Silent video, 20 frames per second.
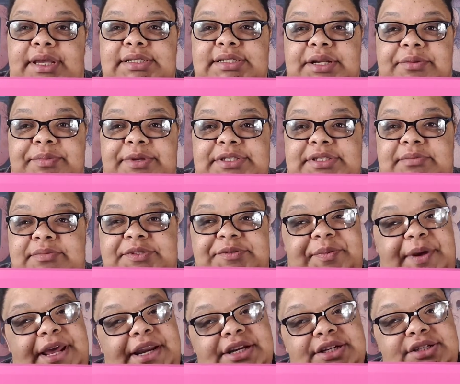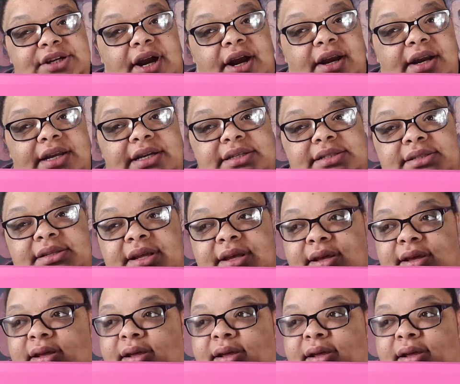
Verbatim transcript: it's going to be some Spanish artists,